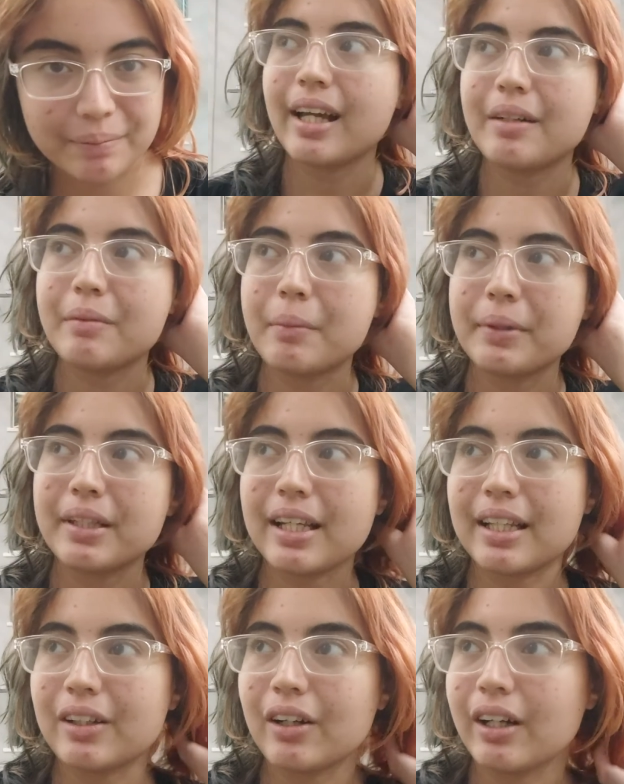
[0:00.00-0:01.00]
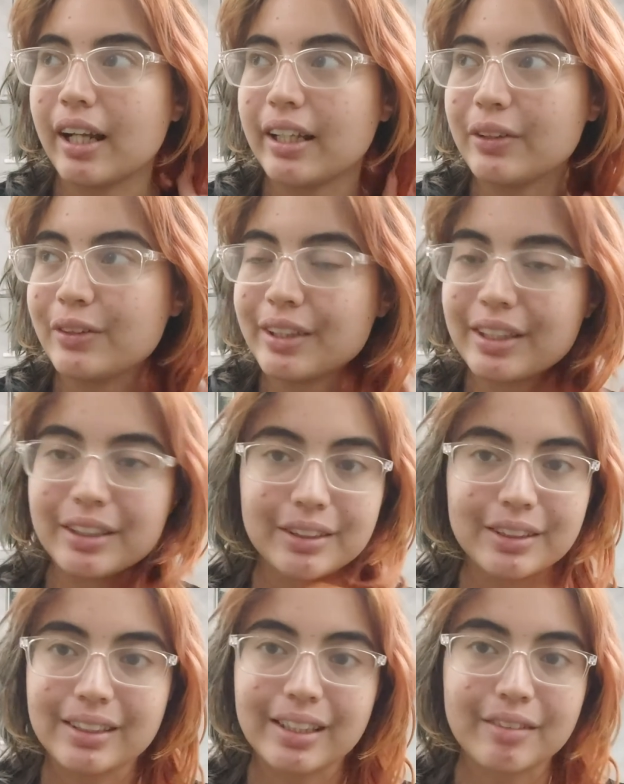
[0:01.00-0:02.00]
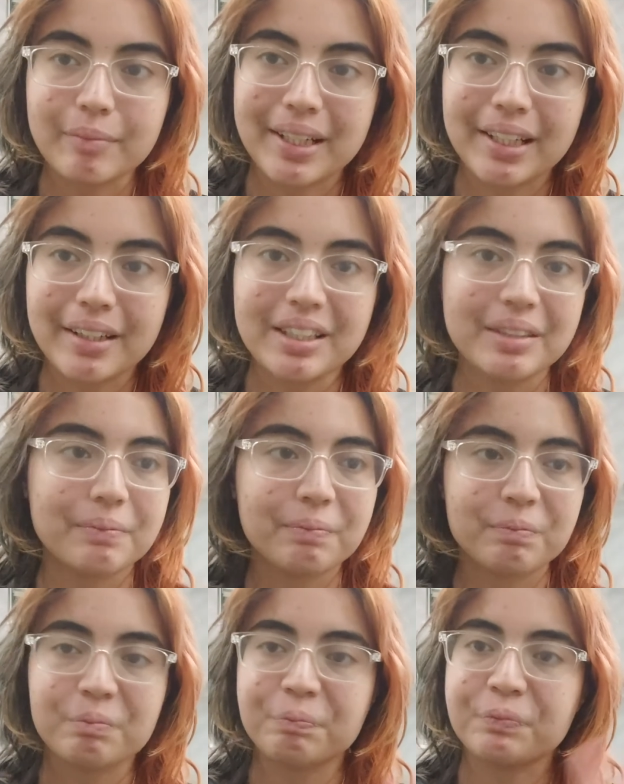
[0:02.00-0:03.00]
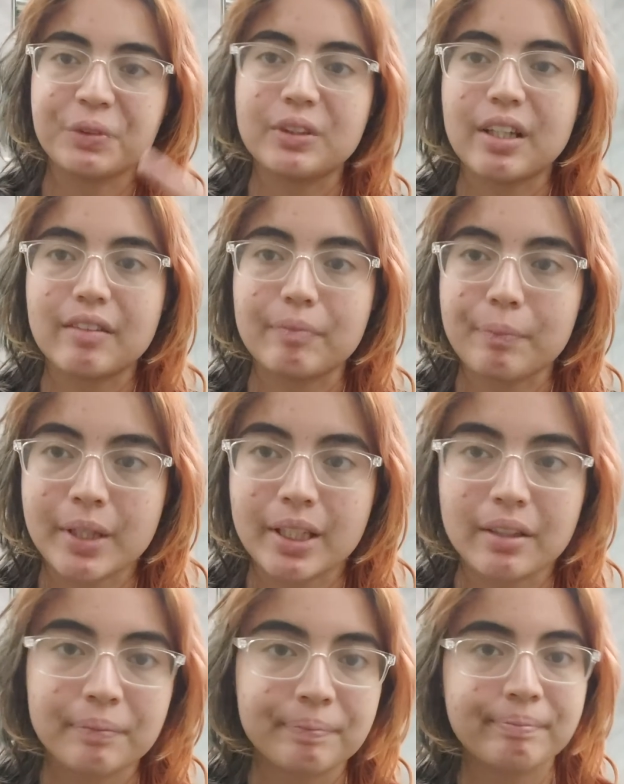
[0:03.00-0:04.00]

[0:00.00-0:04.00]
I remember telling God, like, you didn't just save my dad, you saved me.